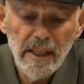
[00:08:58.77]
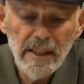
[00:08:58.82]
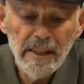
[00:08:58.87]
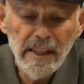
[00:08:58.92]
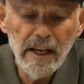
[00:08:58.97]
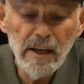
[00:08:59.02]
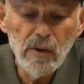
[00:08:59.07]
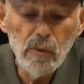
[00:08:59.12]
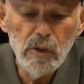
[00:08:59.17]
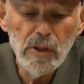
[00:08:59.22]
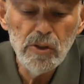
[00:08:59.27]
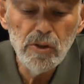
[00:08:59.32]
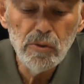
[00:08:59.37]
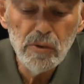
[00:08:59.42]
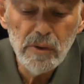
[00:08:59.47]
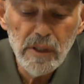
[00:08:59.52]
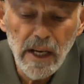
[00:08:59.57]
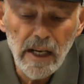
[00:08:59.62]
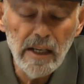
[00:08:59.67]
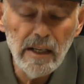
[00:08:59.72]
that we do
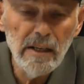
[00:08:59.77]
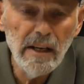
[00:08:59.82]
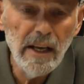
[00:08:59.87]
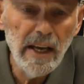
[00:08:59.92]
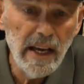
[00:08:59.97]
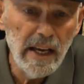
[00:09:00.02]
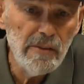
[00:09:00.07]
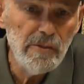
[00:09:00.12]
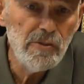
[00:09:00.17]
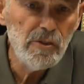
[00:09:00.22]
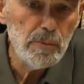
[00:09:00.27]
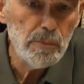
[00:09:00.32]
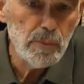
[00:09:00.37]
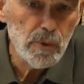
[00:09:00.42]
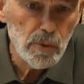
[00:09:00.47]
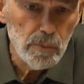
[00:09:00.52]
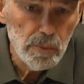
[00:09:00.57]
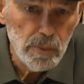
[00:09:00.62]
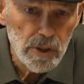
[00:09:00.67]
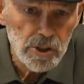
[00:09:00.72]
not have the
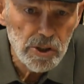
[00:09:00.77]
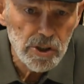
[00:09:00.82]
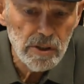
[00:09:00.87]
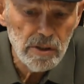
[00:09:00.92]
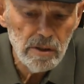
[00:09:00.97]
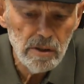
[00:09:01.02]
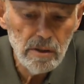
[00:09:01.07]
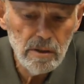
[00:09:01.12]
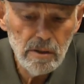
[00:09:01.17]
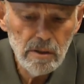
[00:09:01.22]
permission